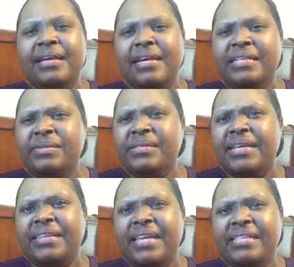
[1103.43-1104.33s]
And she was
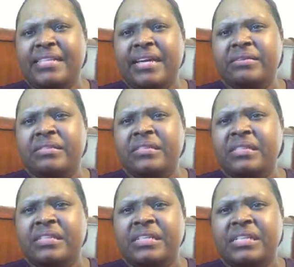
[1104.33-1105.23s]
like, that sounds
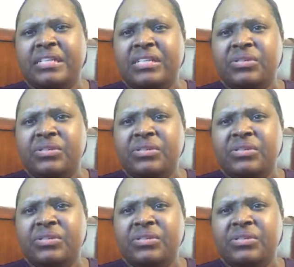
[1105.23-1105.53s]
delicious.